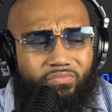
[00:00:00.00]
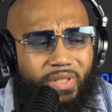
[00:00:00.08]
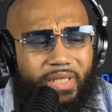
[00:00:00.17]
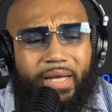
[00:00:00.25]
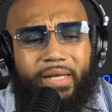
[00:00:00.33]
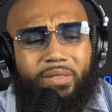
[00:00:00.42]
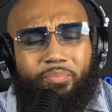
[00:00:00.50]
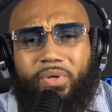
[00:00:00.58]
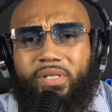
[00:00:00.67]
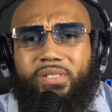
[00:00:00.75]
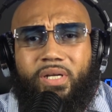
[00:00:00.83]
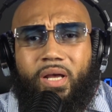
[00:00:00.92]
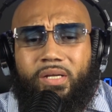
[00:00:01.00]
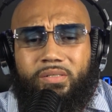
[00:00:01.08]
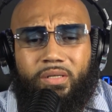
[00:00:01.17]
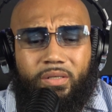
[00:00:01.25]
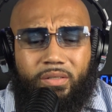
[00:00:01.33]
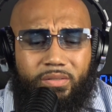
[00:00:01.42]
Gang of bitch ass
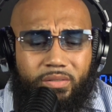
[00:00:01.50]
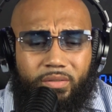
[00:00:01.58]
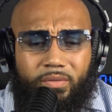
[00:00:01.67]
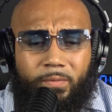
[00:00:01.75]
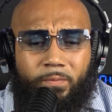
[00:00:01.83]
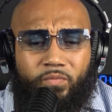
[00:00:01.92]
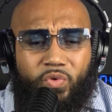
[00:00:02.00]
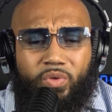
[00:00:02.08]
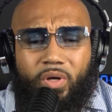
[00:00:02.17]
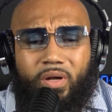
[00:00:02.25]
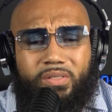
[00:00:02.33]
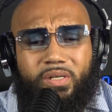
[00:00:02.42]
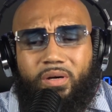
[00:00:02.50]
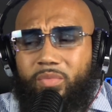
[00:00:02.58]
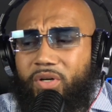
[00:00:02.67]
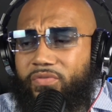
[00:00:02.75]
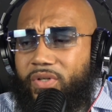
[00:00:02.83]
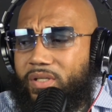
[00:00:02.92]
niggas. You know, I tell
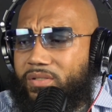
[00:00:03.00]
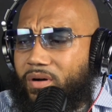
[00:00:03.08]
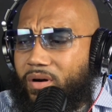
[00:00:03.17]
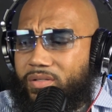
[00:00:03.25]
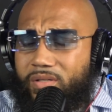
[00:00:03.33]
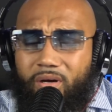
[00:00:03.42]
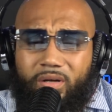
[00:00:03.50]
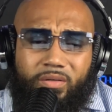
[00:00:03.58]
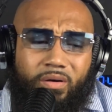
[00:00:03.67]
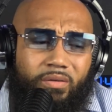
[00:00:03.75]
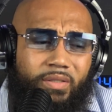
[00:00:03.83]
motherfuckers all the time, dog,